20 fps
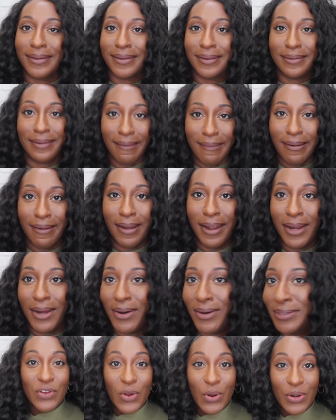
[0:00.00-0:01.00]

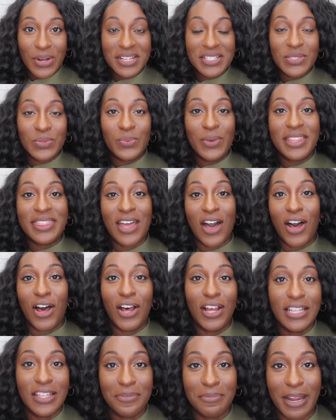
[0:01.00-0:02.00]
Girl. Of course, with
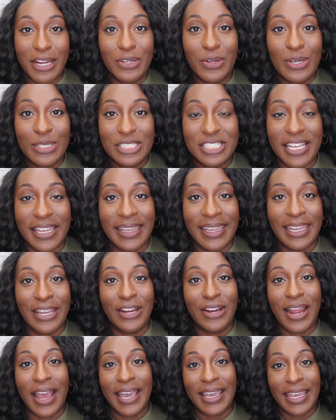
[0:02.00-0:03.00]
all of my crochet
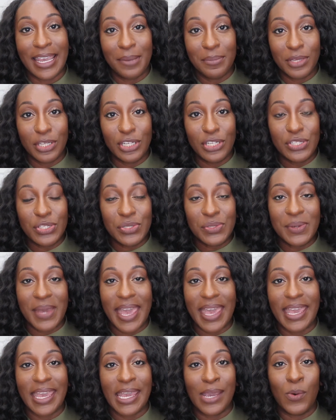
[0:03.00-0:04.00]
hair, I am gonna do
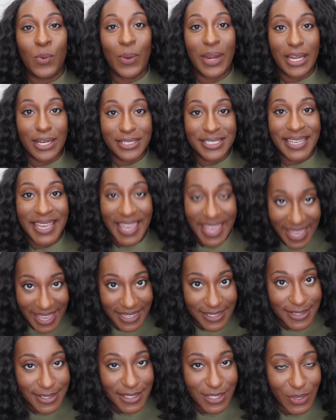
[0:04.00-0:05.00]
a wear
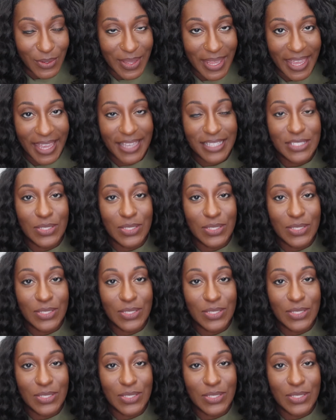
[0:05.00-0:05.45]
test, okay?